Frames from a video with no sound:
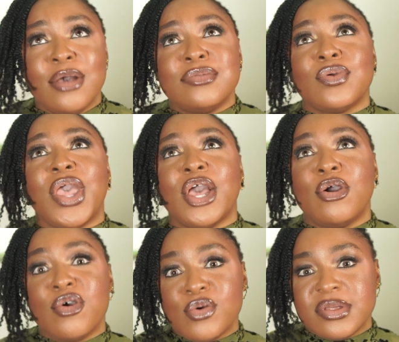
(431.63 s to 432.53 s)
So a
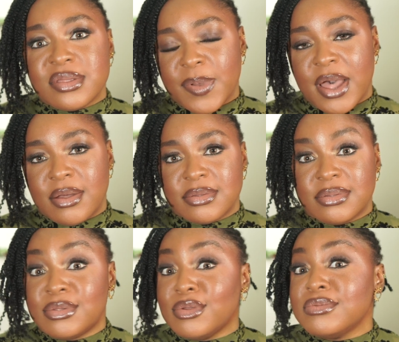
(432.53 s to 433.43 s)
good
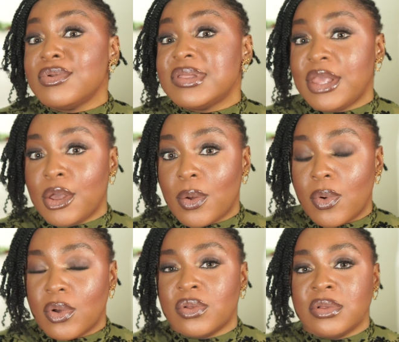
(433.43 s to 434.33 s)
spouse does not
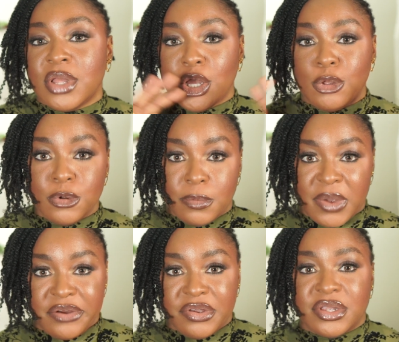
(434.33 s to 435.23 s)
equal a good
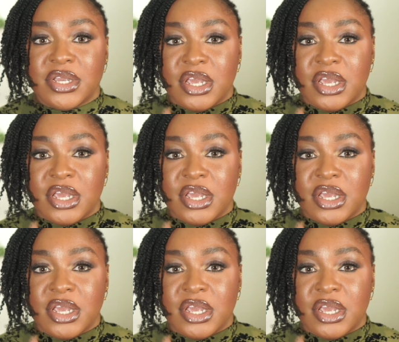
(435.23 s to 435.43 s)
marriage.